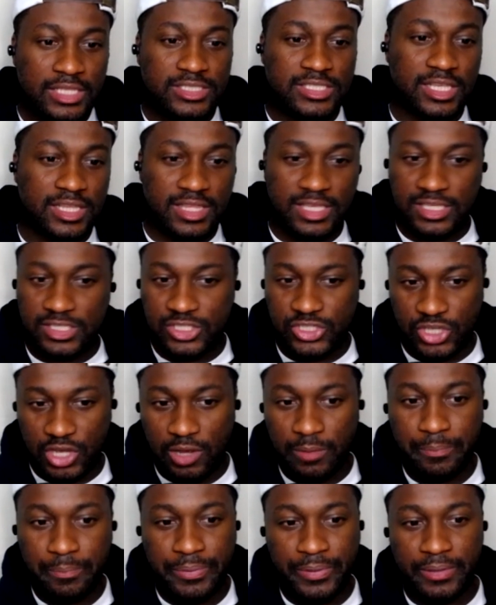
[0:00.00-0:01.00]
to these
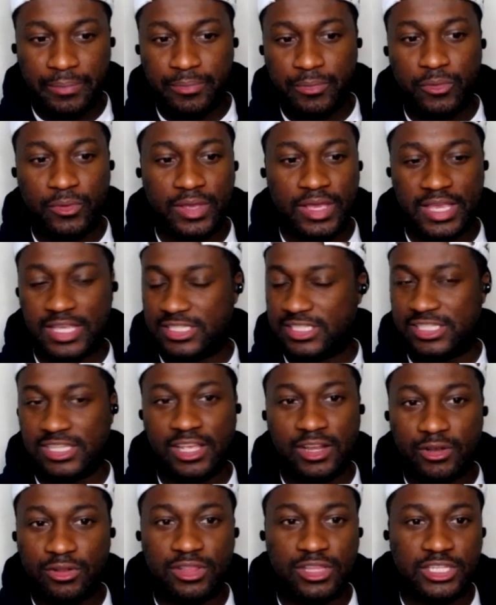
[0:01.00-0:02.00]
young people is
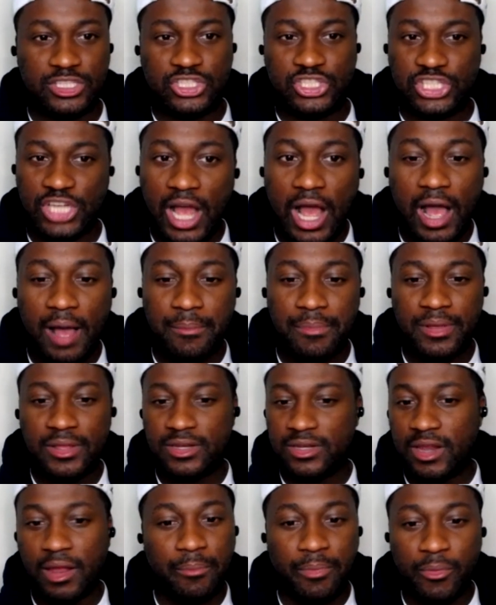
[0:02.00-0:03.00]
literally
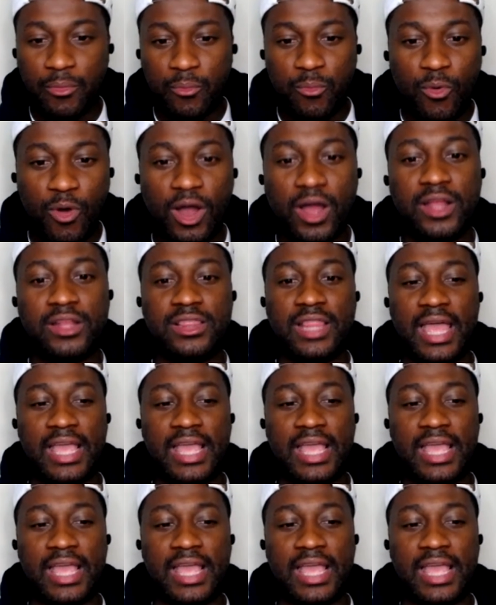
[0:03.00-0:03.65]
job number one.